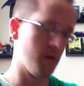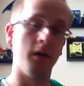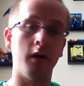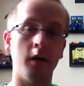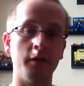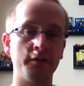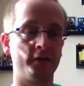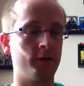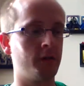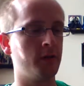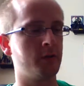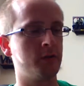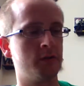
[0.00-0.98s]

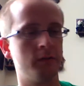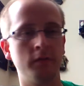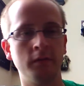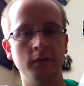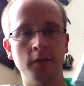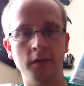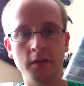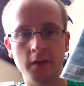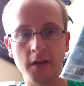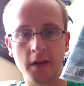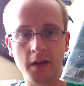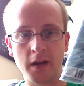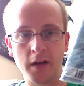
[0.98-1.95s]
also
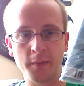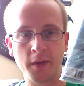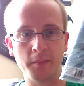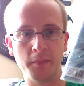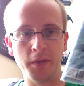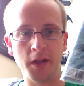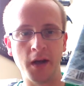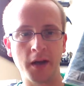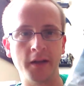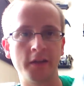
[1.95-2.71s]
a Comic Block